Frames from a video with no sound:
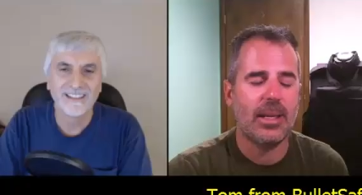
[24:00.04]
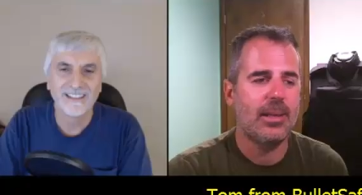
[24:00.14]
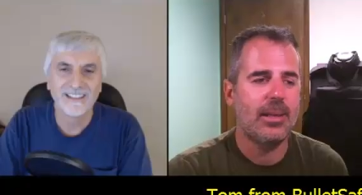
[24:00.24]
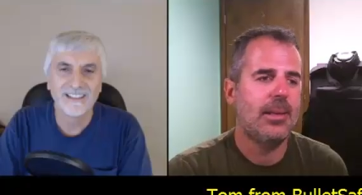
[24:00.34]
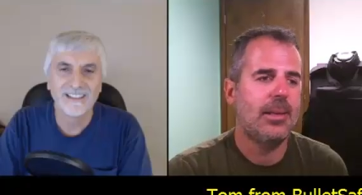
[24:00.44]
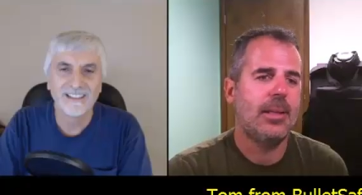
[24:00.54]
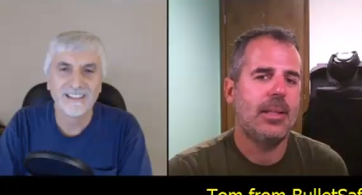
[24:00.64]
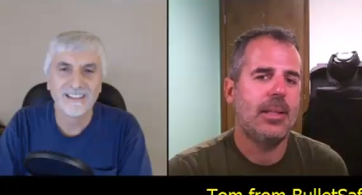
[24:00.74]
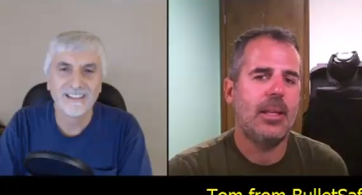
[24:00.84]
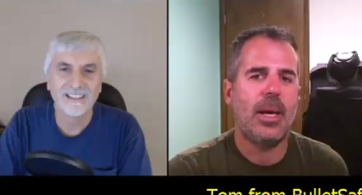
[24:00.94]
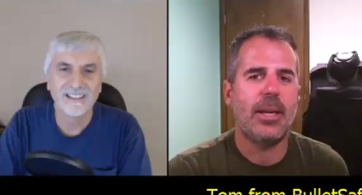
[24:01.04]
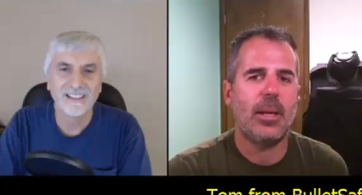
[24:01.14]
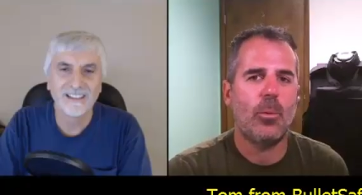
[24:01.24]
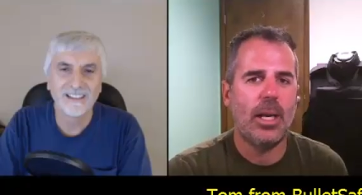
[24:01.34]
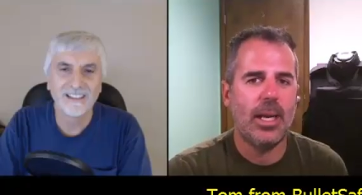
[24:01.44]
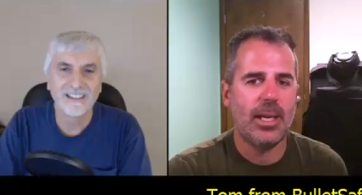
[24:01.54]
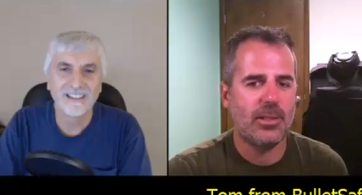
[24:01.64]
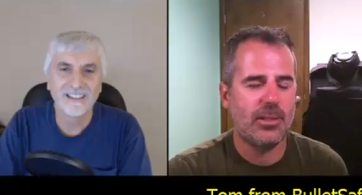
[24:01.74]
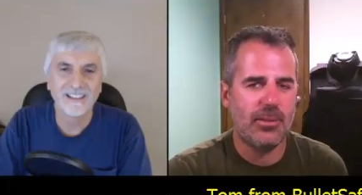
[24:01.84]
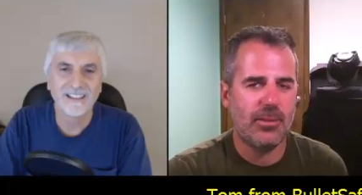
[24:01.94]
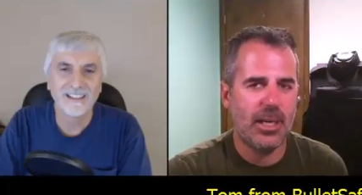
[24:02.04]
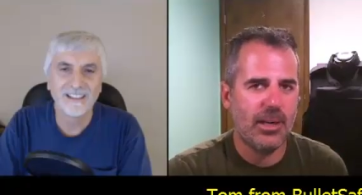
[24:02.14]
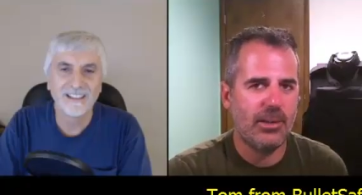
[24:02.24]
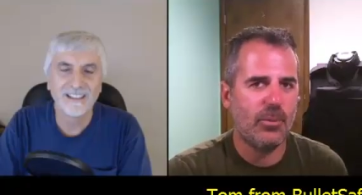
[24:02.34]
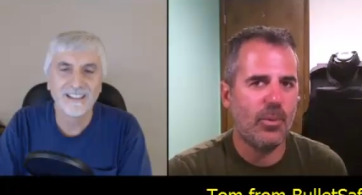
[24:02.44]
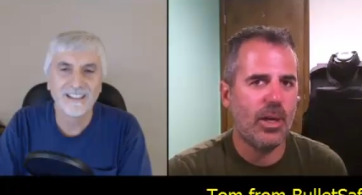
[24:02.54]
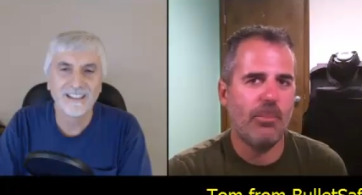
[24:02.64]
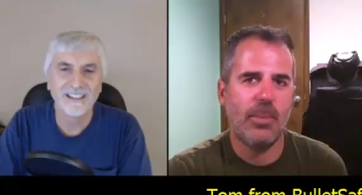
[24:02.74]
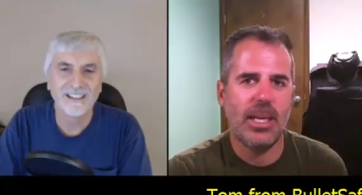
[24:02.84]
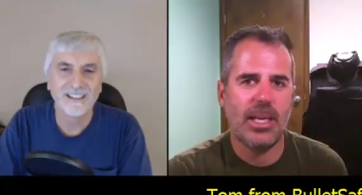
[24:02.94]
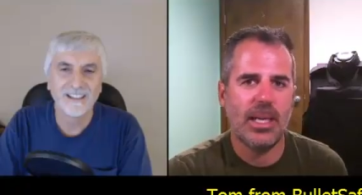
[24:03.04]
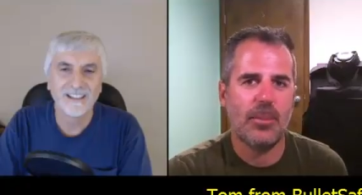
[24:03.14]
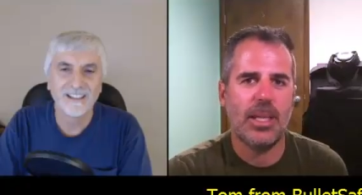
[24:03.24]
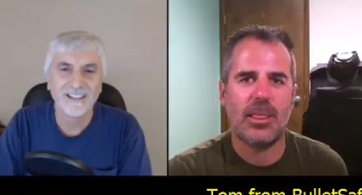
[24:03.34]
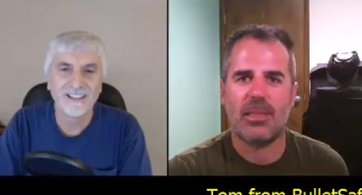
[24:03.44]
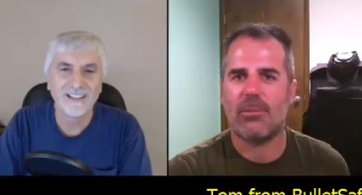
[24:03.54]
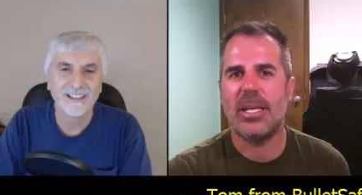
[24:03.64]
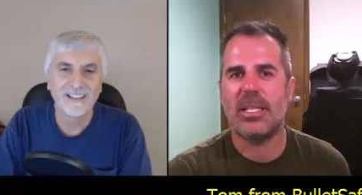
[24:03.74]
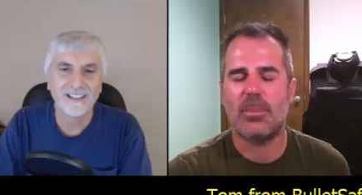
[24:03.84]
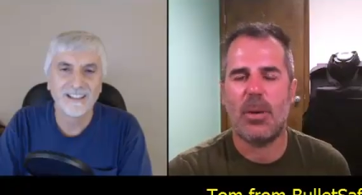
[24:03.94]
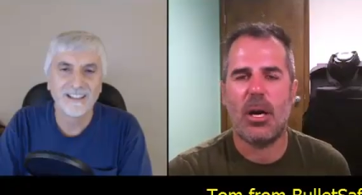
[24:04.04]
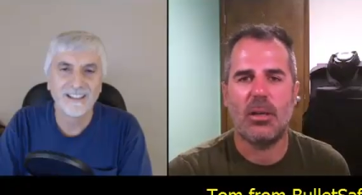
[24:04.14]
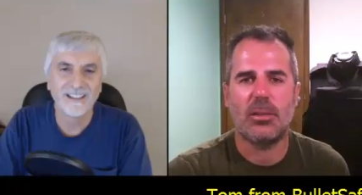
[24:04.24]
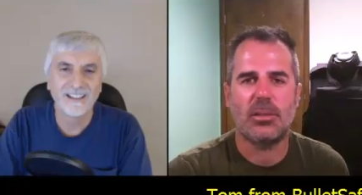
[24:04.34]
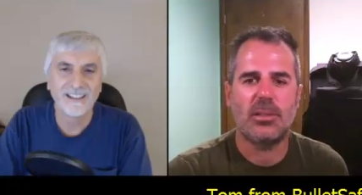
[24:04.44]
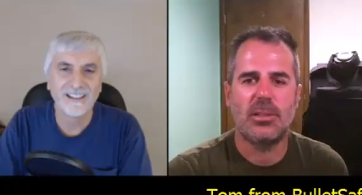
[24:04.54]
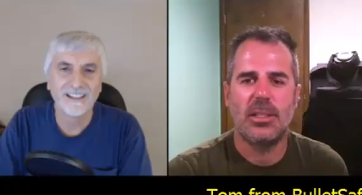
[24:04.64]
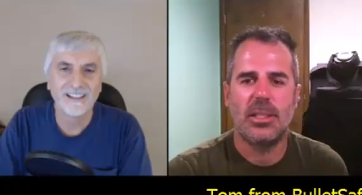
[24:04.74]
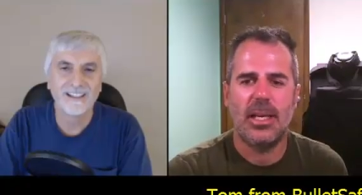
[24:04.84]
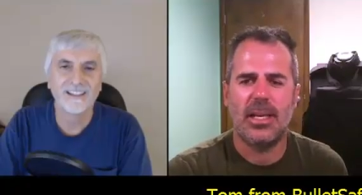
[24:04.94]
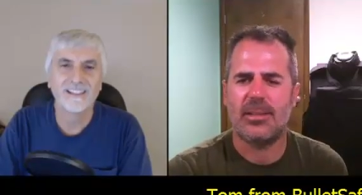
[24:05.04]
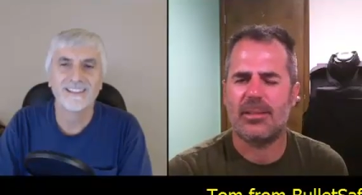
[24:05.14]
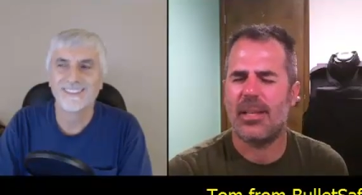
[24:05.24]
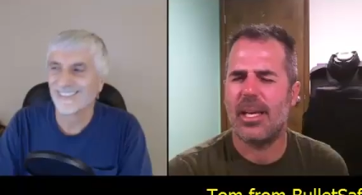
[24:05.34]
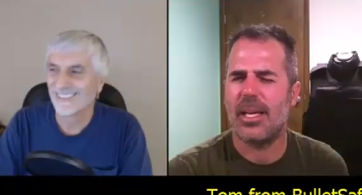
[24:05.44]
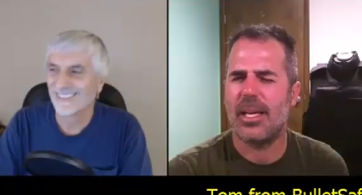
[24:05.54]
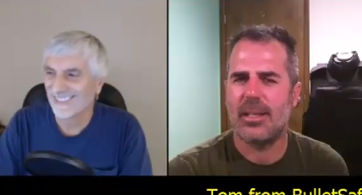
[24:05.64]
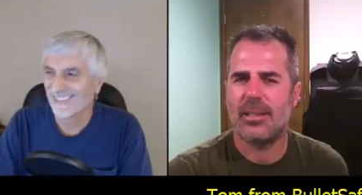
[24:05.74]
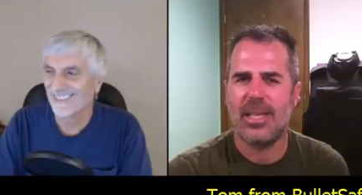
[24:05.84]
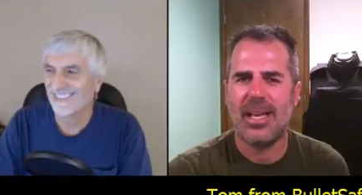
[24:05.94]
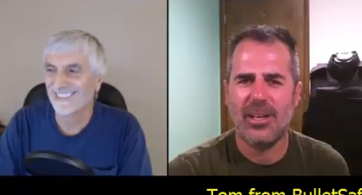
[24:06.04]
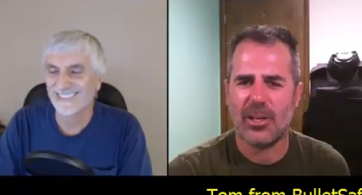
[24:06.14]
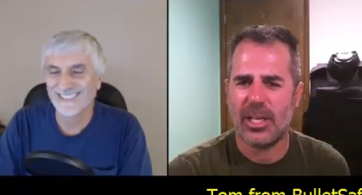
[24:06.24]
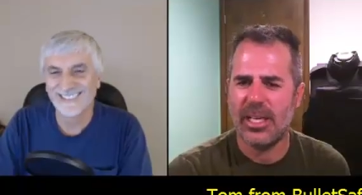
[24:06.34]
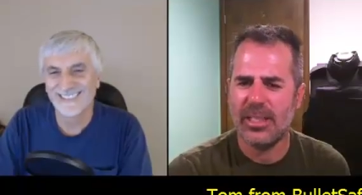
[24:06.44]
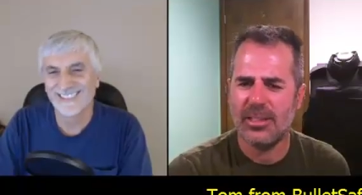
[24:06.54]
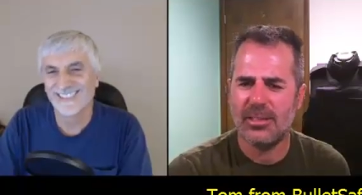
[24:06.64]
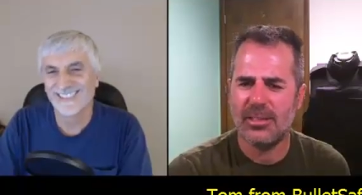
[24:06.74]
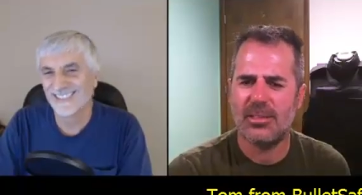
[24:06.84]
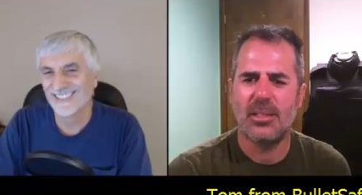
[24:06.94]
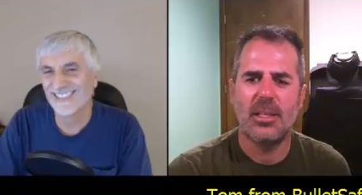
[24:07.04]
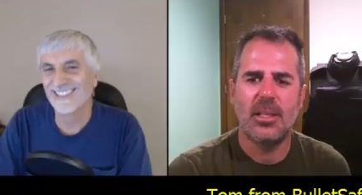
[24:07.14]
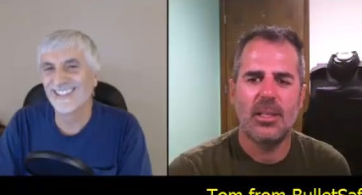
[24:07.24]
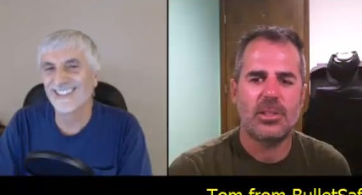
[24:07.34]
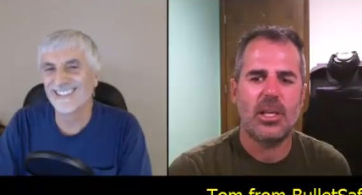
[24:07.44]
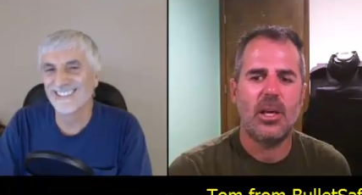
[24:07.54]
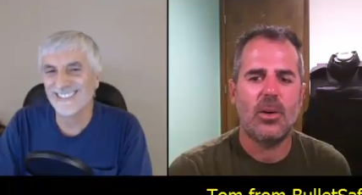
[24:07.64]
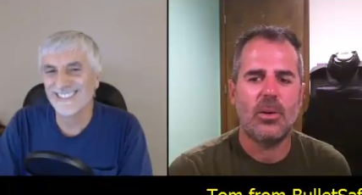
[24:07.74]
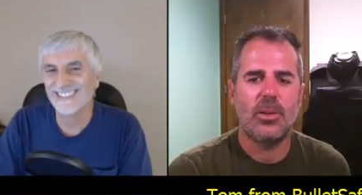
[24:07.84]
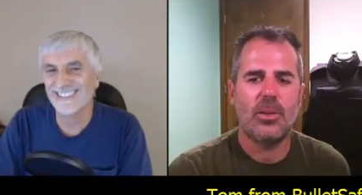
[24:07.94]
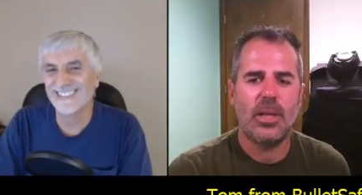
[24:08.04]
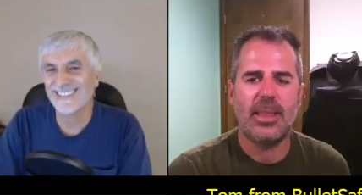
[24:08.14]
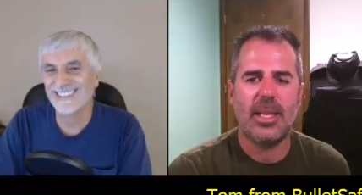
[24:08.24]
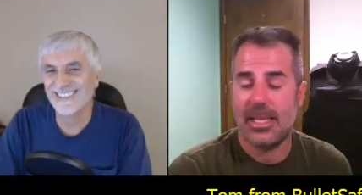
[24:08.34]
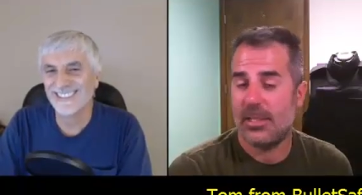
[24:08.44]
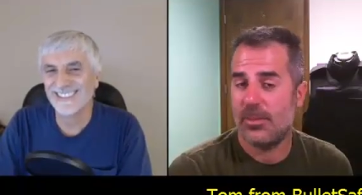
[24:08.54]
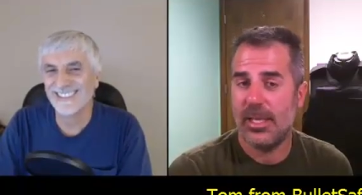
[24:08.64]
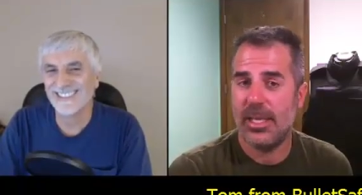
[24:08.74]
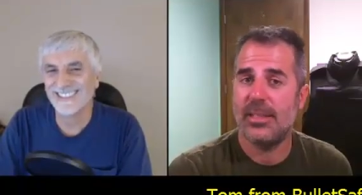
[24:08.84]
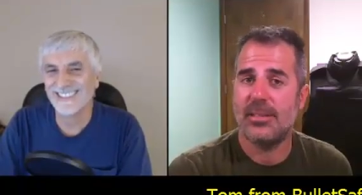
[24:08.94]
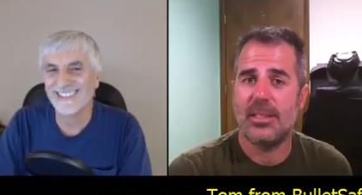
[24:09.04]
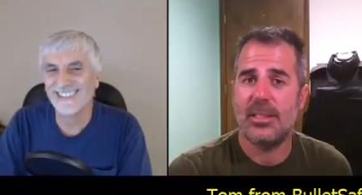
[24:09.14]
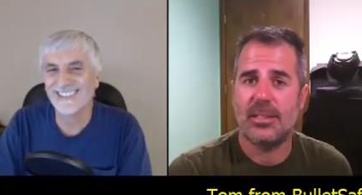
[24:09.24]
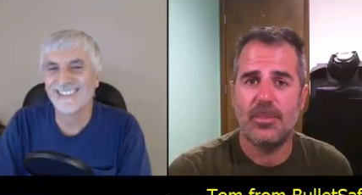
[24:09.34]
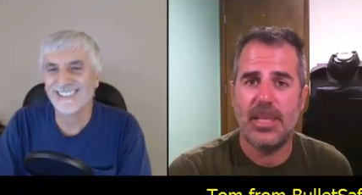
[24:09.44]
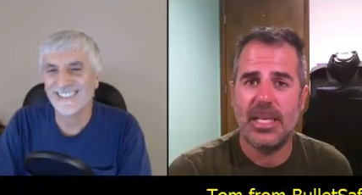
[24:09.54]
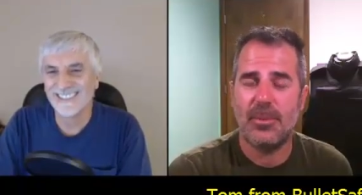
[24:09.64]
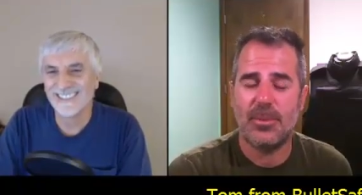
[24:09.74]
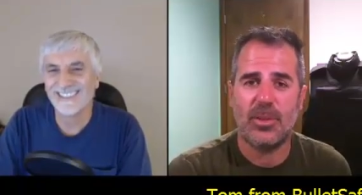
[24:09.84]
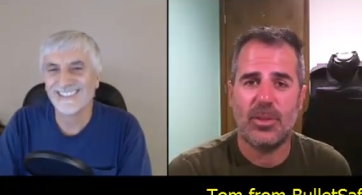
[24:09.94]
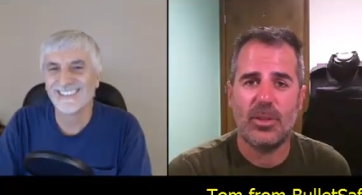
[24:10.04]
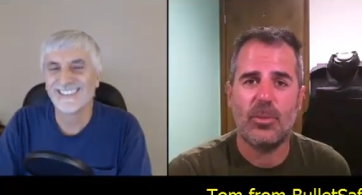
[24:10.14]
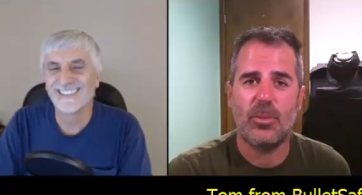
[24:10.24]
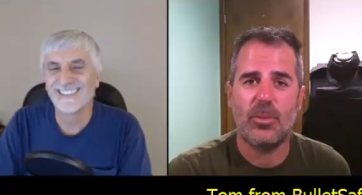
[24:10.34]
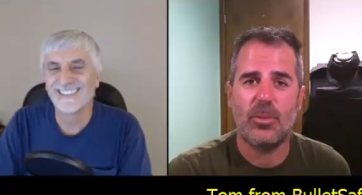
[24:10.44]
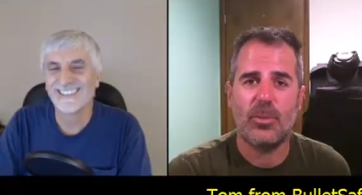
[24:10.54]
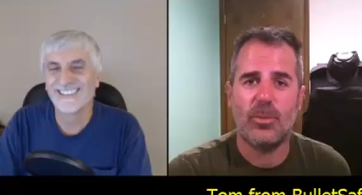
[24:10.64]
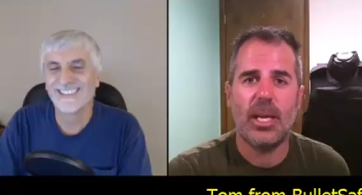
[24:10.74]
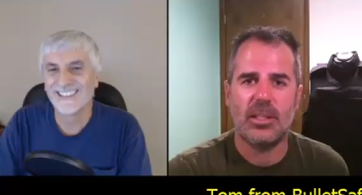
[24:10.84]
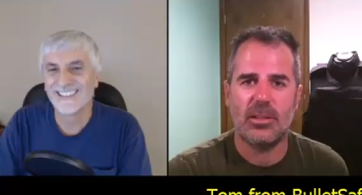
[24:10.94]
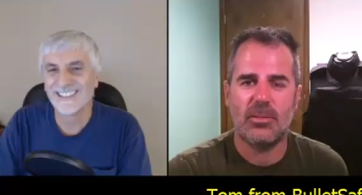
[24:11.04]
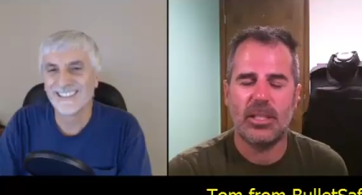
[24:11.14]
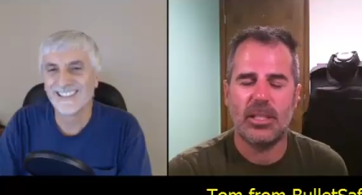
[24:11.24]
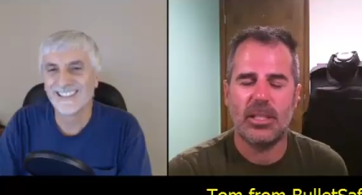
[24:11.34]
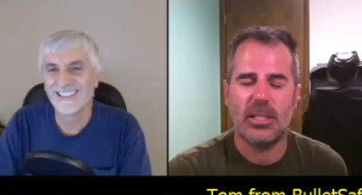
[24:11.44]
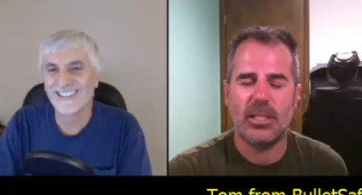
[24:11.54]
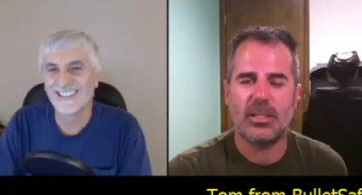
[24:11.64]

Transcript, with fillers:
Speaker 1: is that your kids? Yeah. So I think that's what it is. It's the mediums for the wife and the three smiles are for the kids. And that Wall Street Journal customer just had the money to spend. It wasn't, they didn't need it.